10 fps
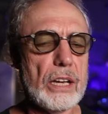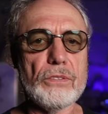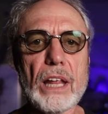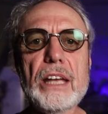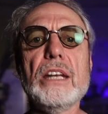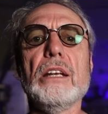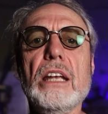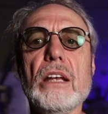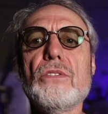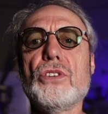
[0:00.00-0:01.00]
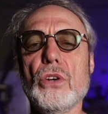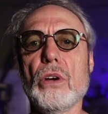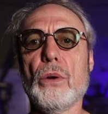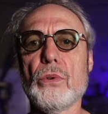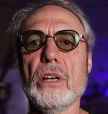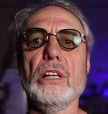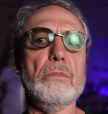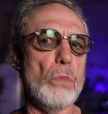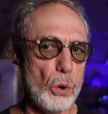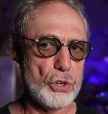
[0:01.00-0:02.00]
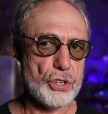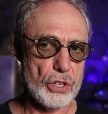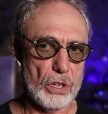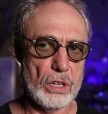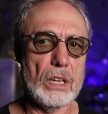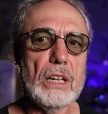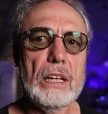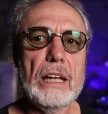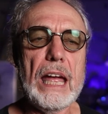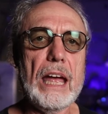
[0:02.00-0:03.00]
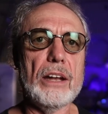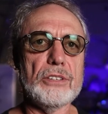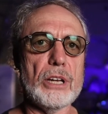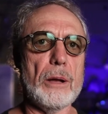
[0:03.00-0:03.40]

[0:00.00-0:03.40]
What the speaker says: of lighting gives you a real emotional and